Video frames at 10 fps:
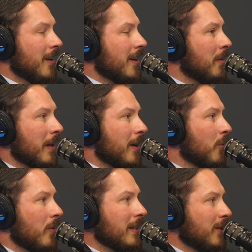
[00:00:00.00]
And I'm like,
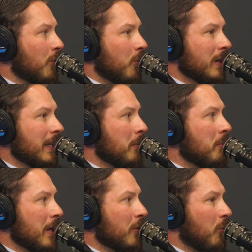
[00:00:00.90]
that's a really
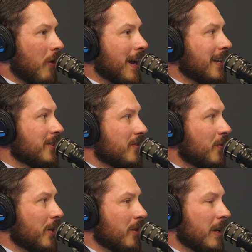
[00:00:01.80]
big range
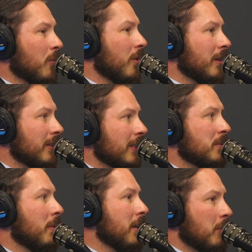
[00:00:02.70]
for you. Like,
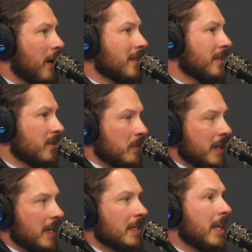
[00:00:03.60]
explain your process to
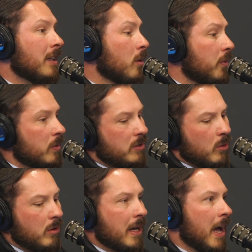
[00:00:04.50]
me. And then they go through this
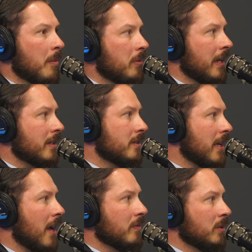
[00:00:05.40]
whole complex,
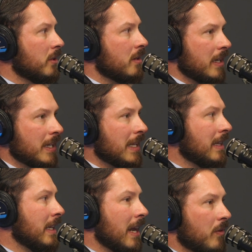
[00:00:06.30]
convoluted thing
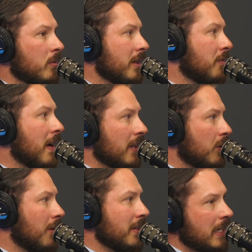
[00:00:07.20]
that they never really
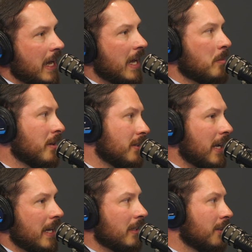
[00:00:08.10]
follow every time, but it
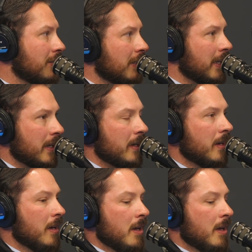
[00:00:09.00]
kind of looks like it.